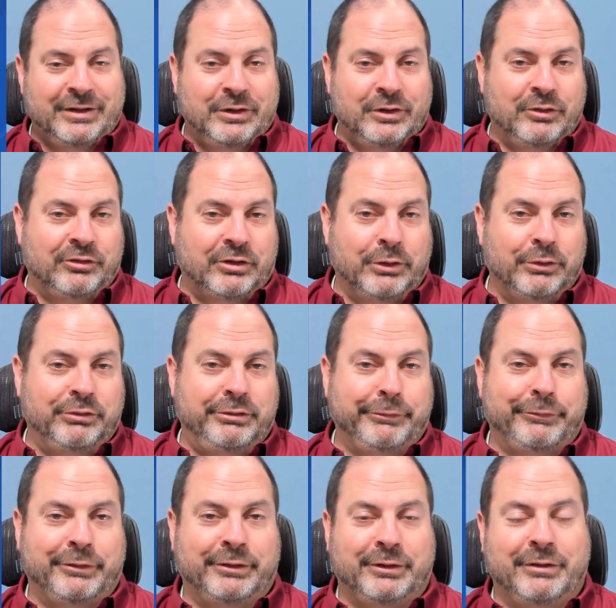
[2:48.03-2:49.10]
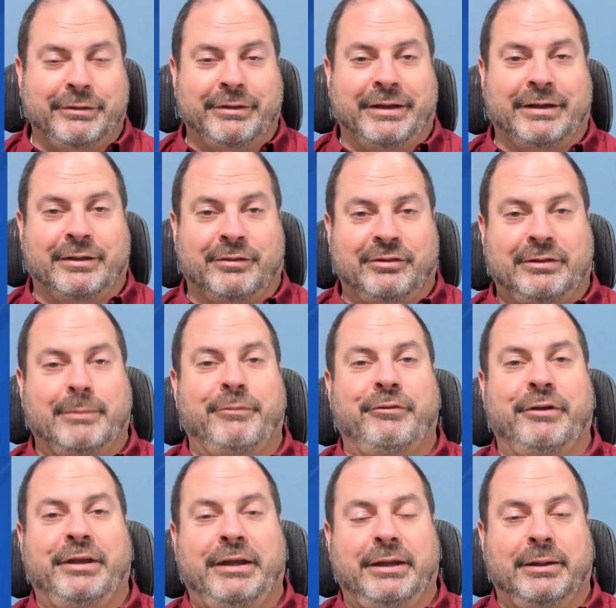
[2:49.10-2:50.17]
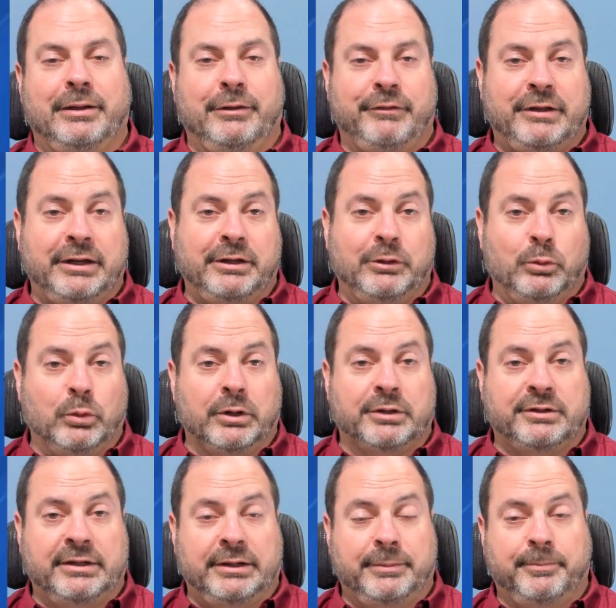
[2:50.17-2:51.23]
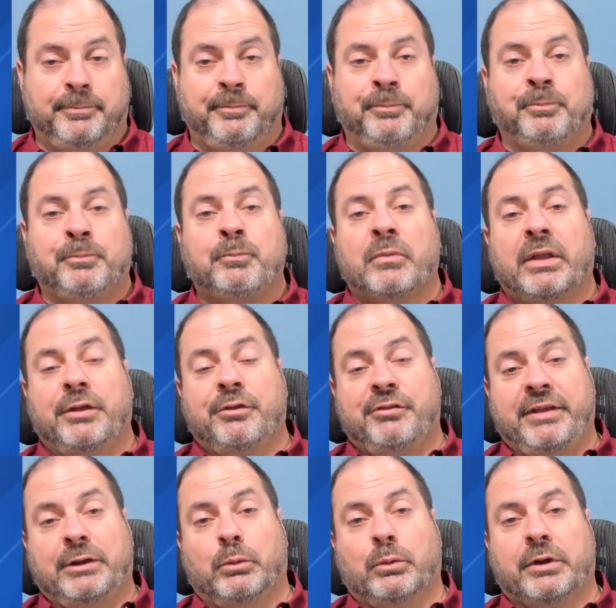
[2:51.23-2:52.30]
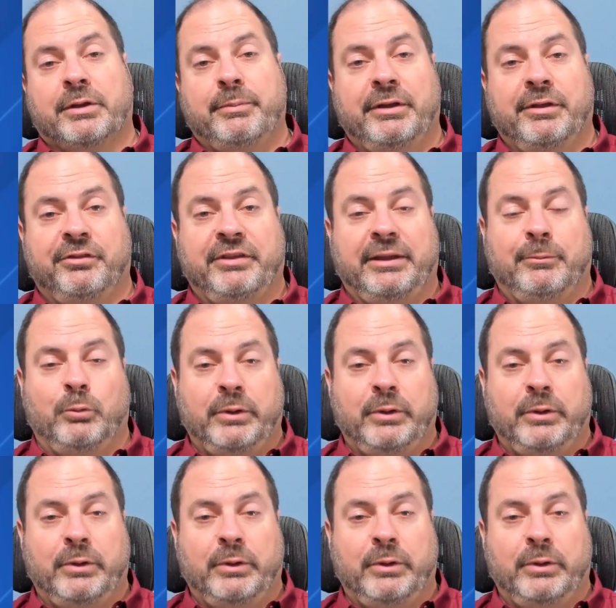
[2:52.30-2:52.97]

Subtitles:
there's all this different, like a symphony of getting the work done. And standard work can be the same